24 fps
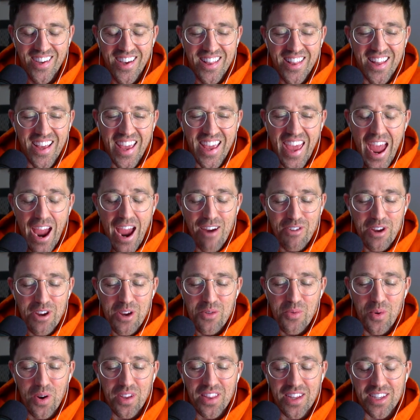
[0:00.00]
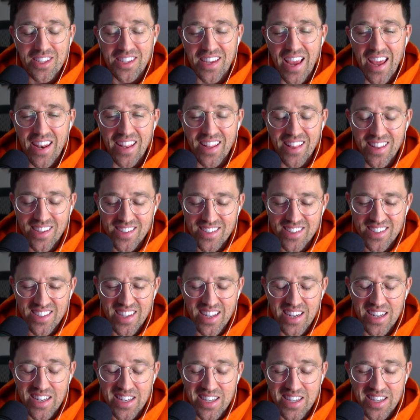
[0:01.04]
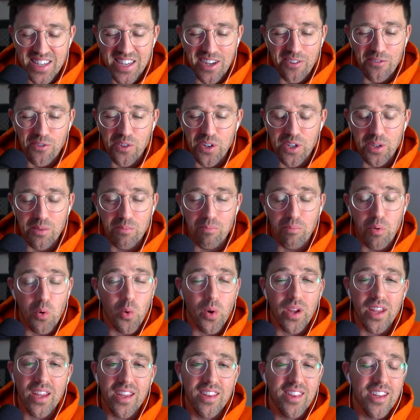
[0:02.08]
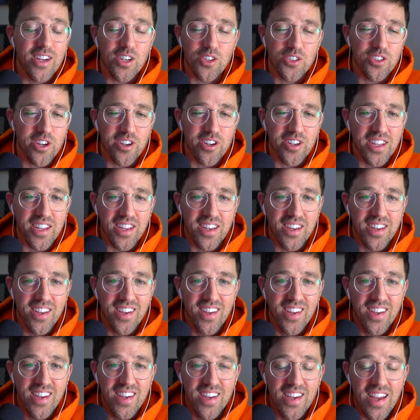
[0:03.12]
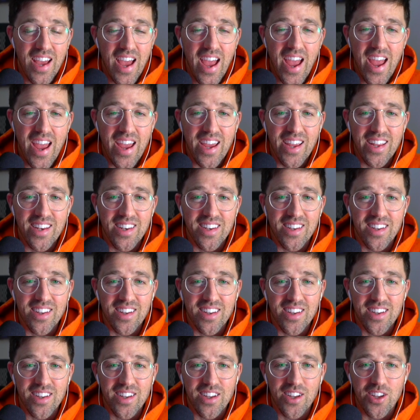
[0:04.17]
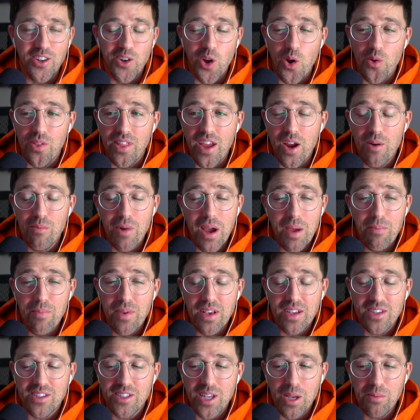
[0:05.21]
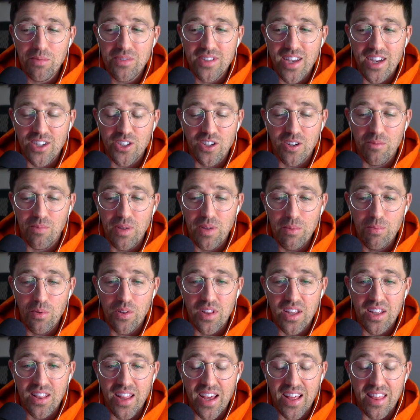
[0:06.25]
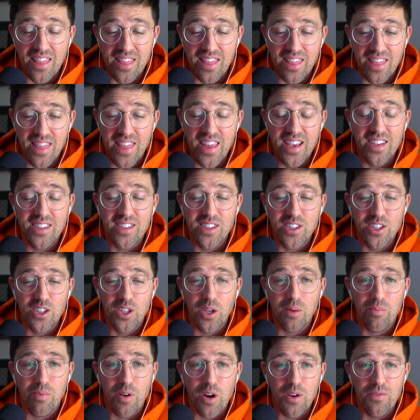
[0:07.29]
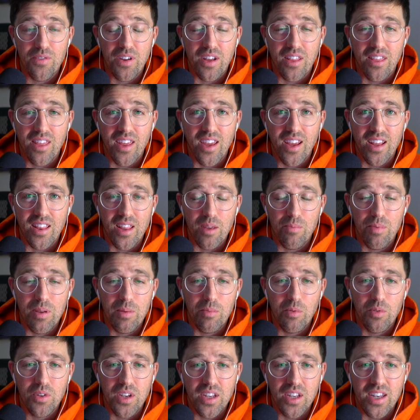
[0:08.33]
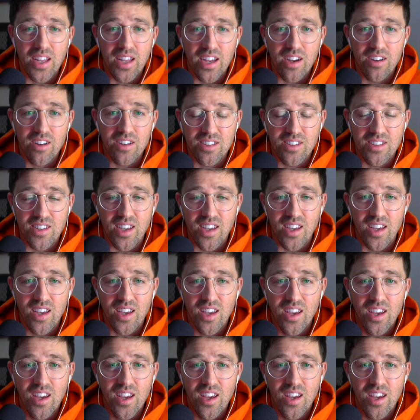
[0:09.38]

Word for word: Like, everyone that's getting this is at a different point in their journey. And you know, there might be a subsection of people that like this is the perfect thing that people need to hear and see.